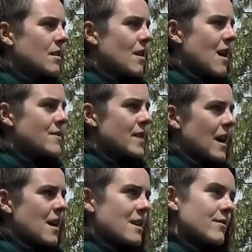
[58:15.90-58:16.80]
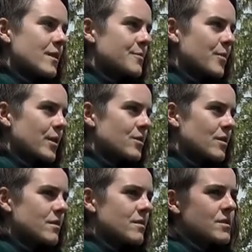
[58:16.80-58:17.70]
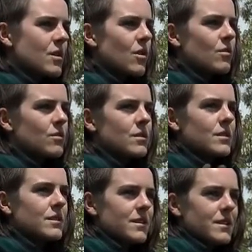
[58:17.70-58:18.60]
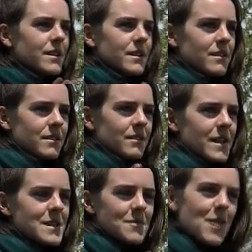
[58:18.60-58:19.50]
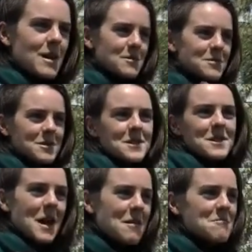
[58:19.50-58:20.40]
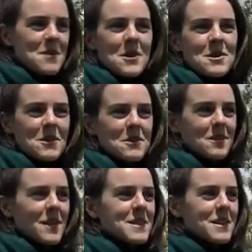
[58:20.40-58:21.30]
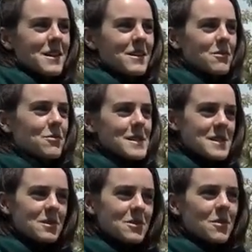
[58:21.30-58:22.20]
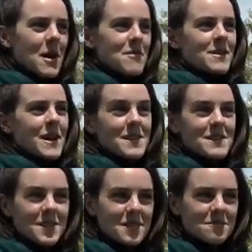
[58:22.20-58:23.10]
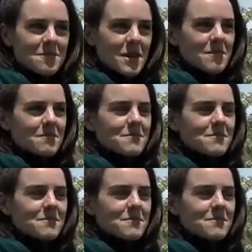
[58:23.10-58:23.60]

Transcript: having that kind of expression. So is it possible to have both? I think we still don't have an answer, but